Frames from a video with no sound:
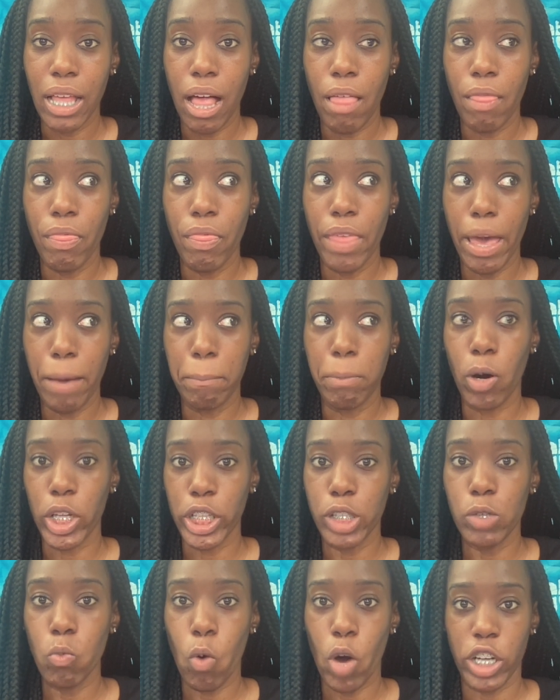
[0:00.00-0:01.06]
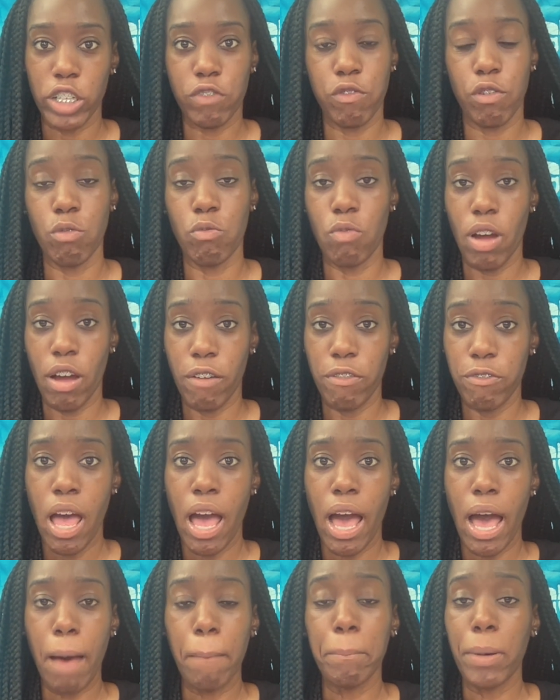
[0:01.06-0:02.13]
their body wash for rough
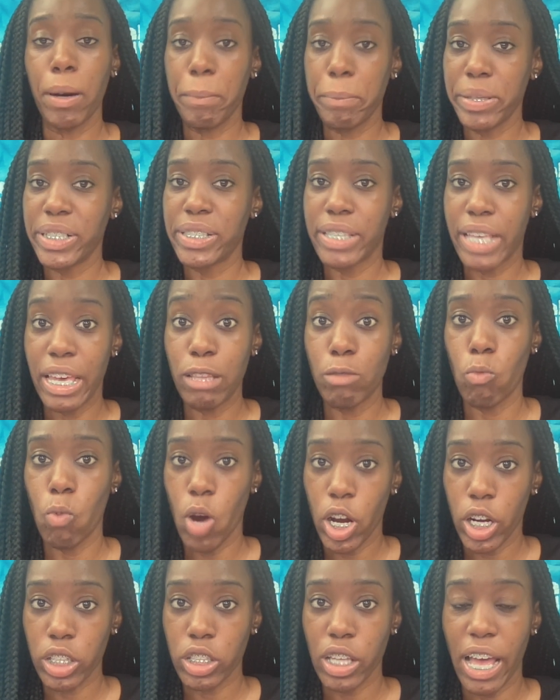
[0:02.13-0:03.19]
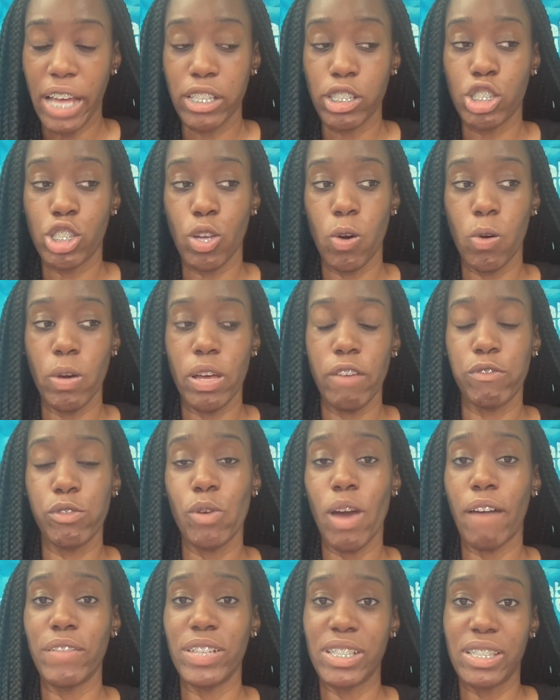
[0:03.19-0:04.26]
and bumpy skin worked. And so if you
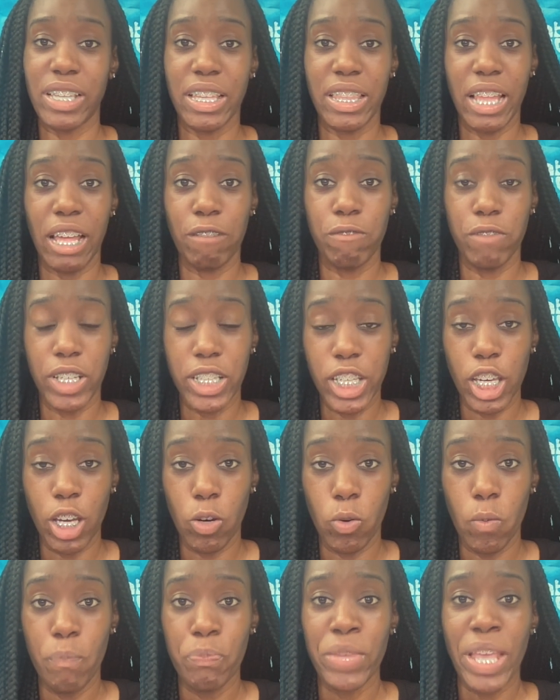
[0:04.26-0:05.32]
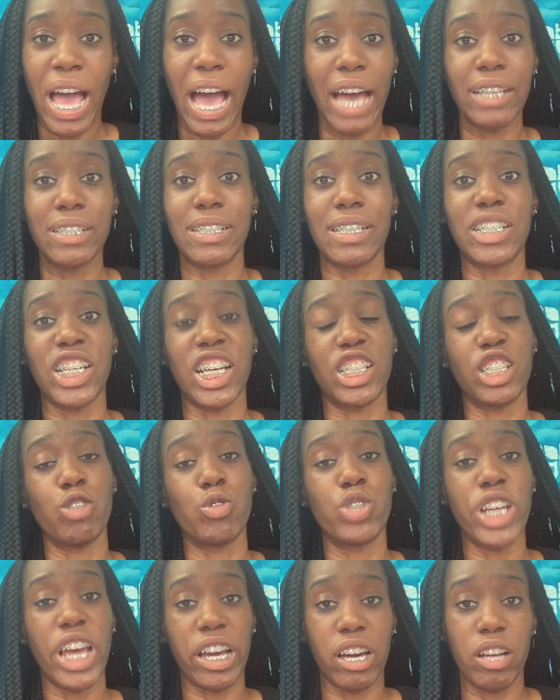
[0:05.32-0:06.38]
haven't seen that video, I suggest you
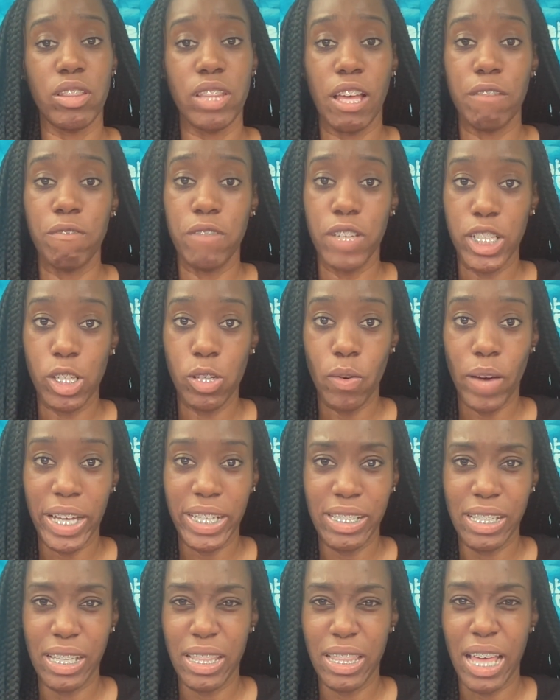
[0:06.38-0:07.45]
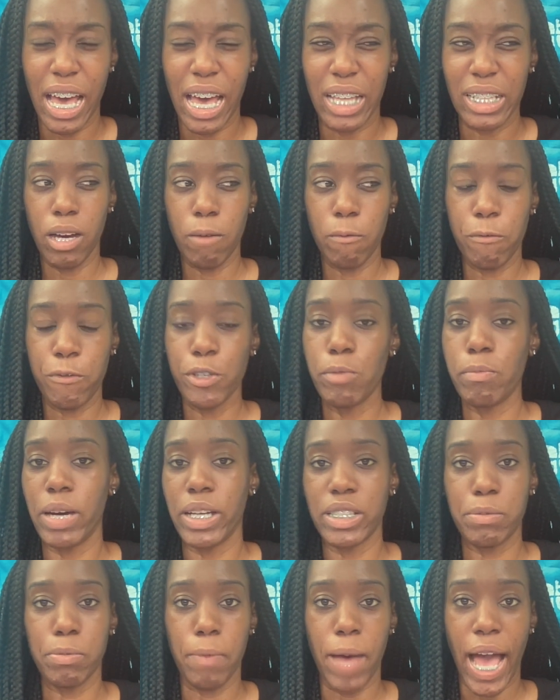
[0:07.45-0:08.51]
check out that video. I did that a few
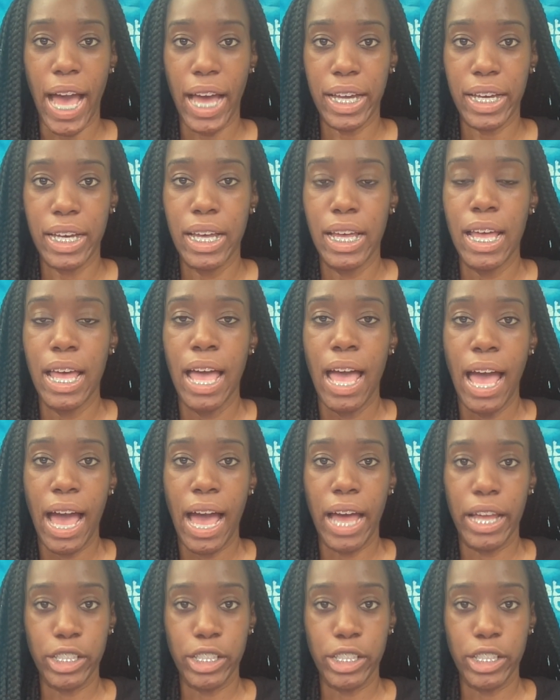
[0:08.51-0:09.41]
months back. And